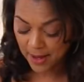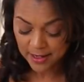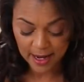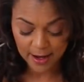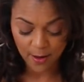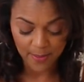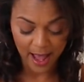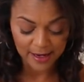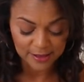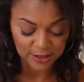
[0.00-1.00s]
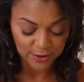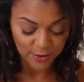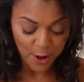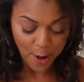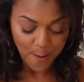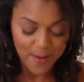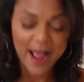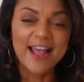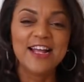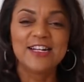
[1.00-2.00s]
Monday, I go back to
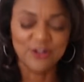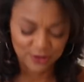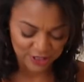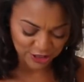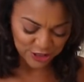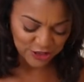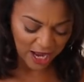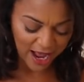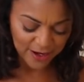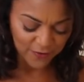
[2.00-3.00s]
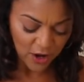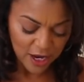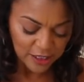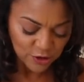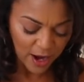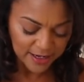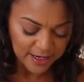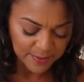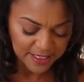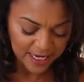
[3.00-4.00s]
my traditional diet of trying to
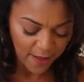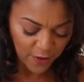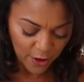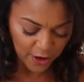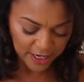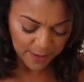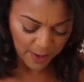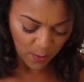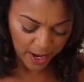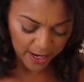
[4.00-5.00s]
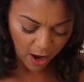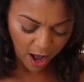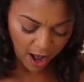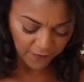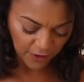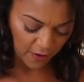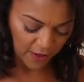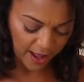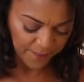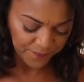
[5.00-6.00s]
keep it together and keep my weight off and all
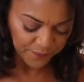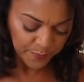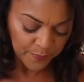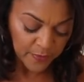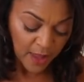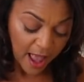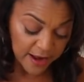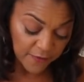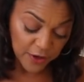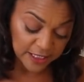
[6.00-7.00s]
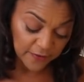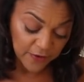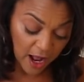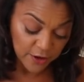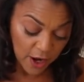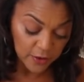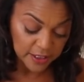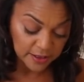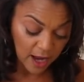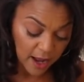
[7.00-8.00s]
that. And if you guys have not
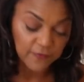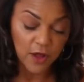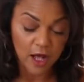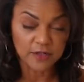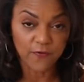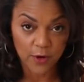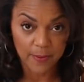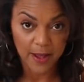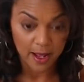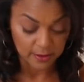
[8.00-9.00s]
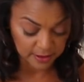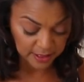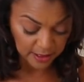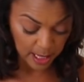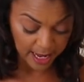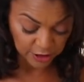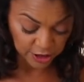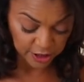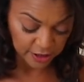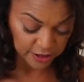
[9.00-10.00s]
noticed, I have lost 40 pounds in the last
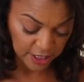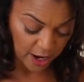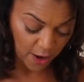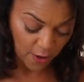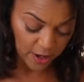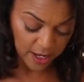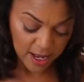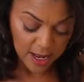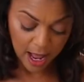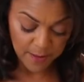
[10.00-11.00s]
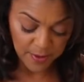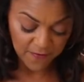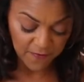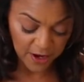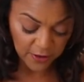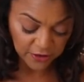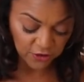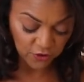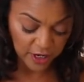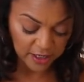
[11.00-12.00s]
year. So I've been very
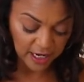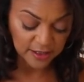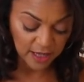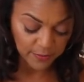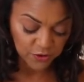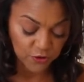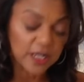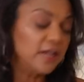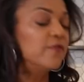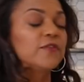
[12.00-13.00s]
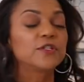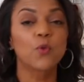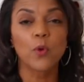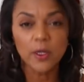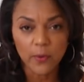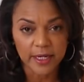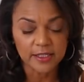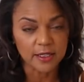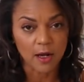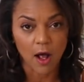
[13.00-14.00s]
strict. I stopped drinking for 20
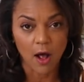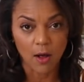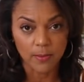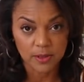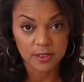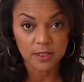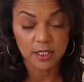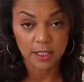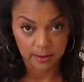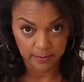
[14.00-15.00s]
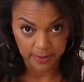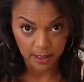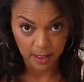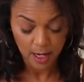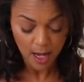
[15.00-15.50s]
weeks. It almost killed me.